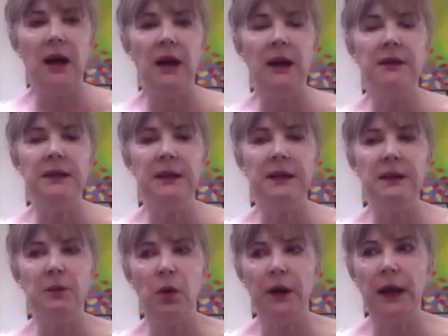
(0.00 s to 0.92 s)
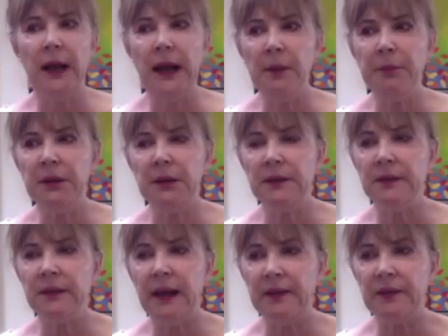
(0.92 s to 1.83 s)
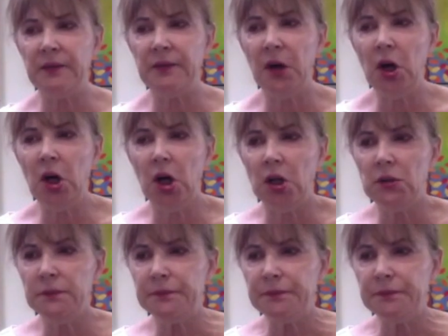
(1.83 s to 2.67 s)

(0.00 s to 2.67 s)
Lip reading: And then what happened is last fall,